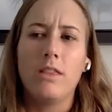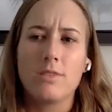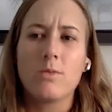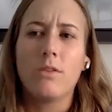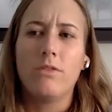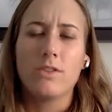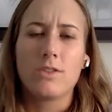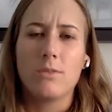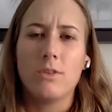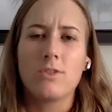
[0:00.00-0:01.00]
this one feels
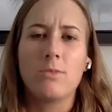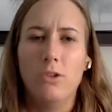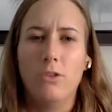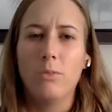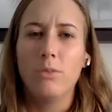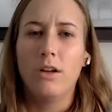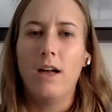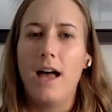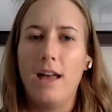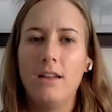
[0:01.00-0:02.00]
the most maneuverable
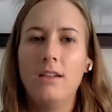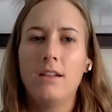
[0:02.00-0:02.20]
at,